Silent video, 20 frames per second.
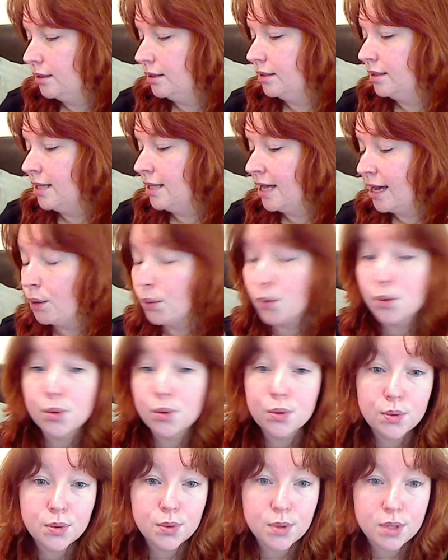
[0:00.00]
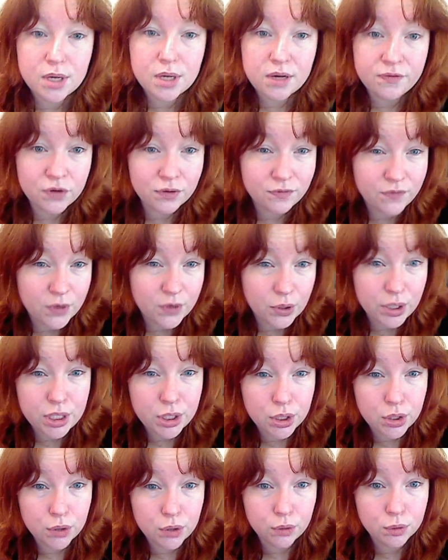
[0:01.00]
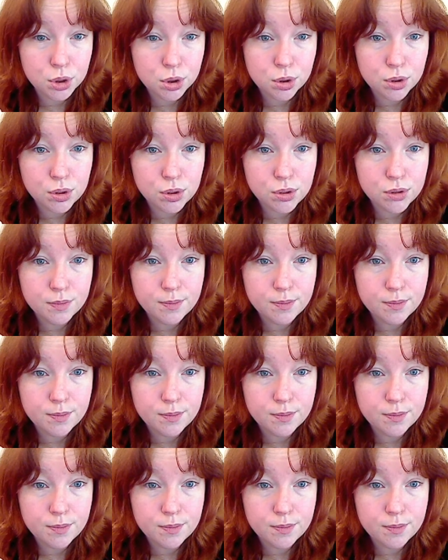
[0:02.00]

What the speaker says: Now, if you're very neutral